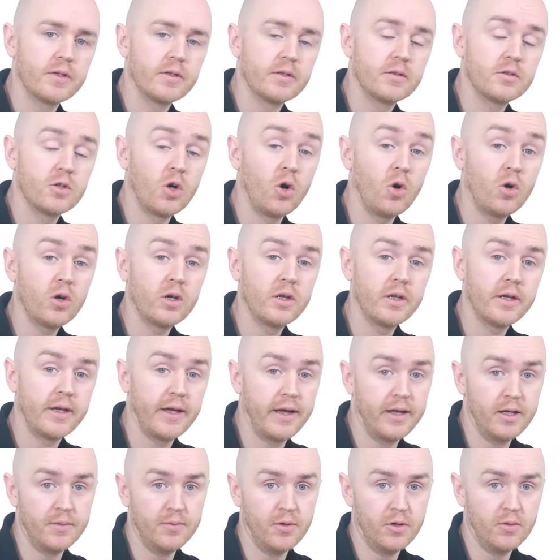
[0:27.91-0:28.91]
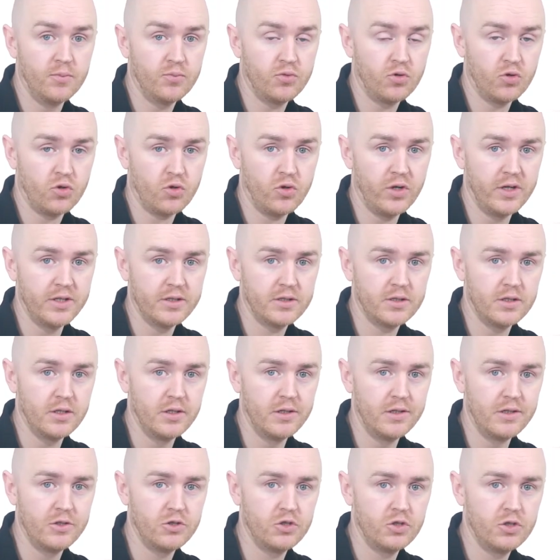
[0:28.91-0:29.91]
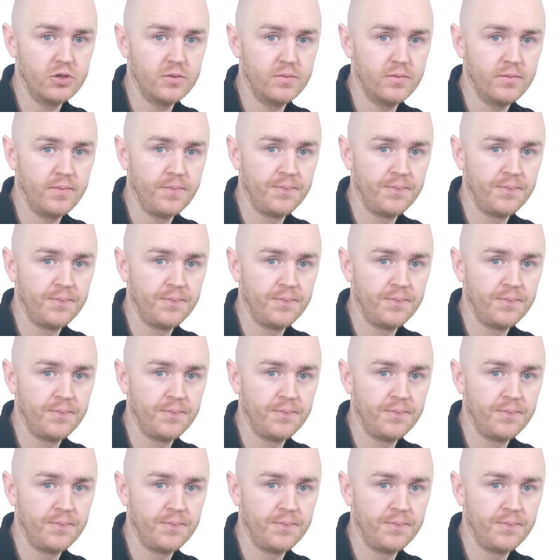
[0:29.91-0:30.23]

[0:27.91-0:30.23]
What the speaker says: talking again about procrastination.